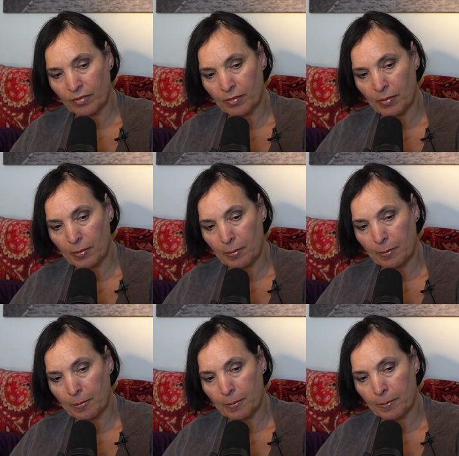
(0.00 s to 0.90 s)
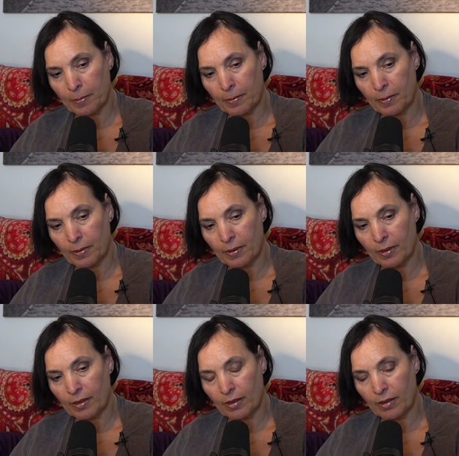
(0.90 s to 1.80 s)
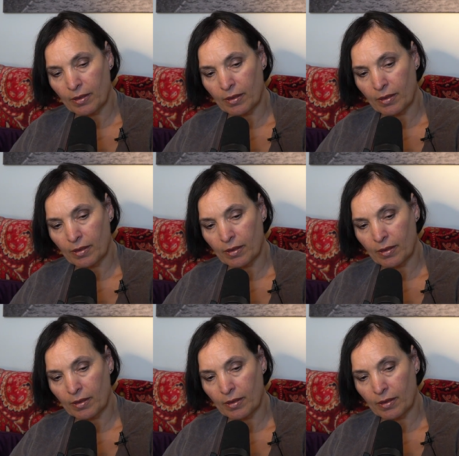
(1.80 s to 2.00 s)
Nobody speaks.